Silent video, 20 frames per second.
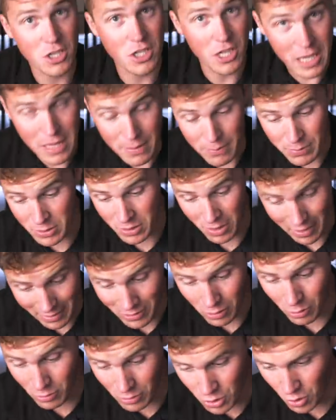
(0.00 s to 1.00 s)
cheap
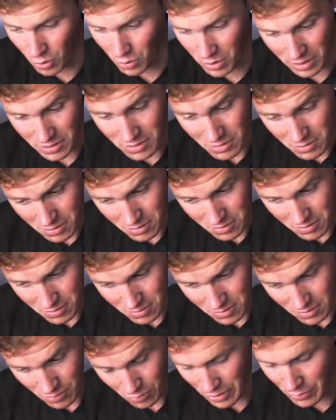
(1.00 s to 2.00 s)
sidelock shotguns.
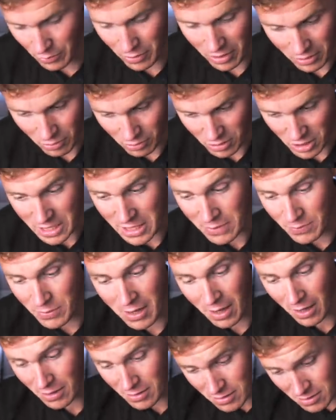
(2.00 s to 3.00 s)
Well, they were not cheap
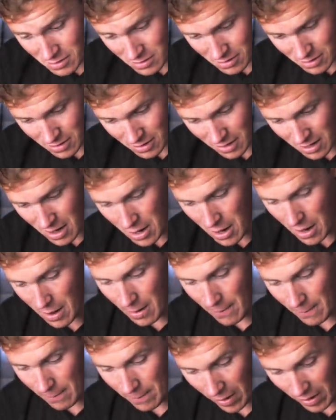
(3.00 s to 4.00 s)
guns.
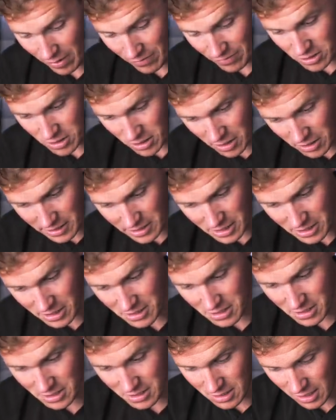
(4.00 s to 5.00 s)
But for Turkish
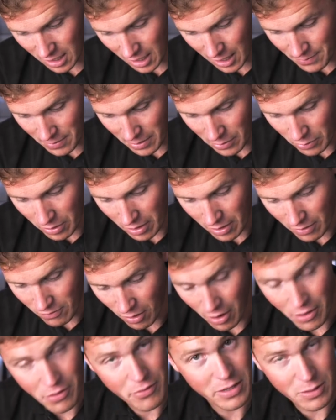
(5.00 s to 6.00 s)
guns at the time, they were rather